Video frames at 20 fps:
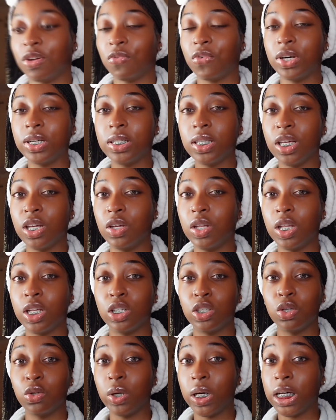first thing you need to
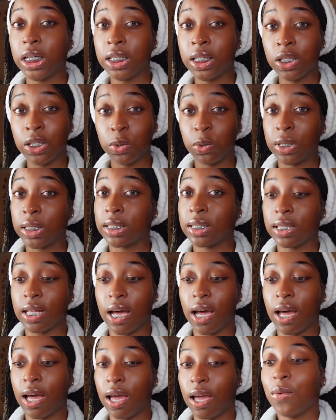do is to
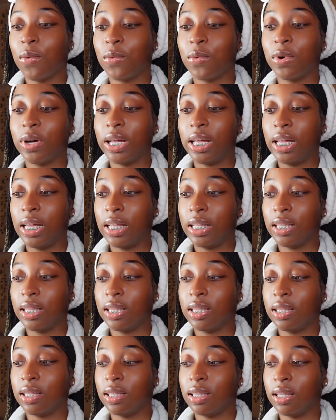decide what
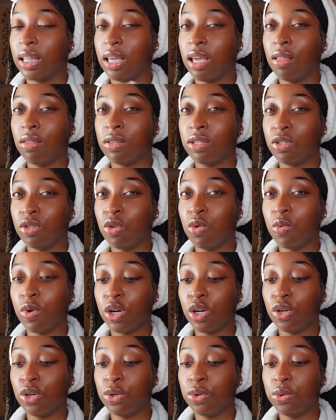lengths you want
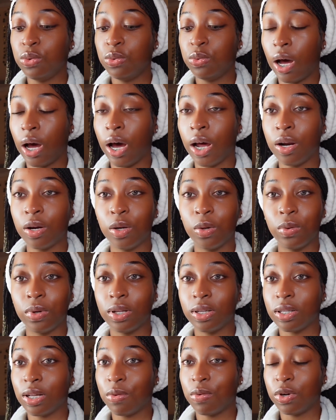to do. I don't know what
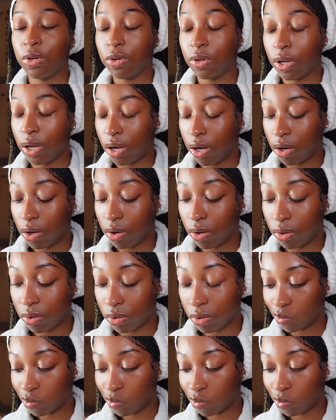length I want to do, y'all.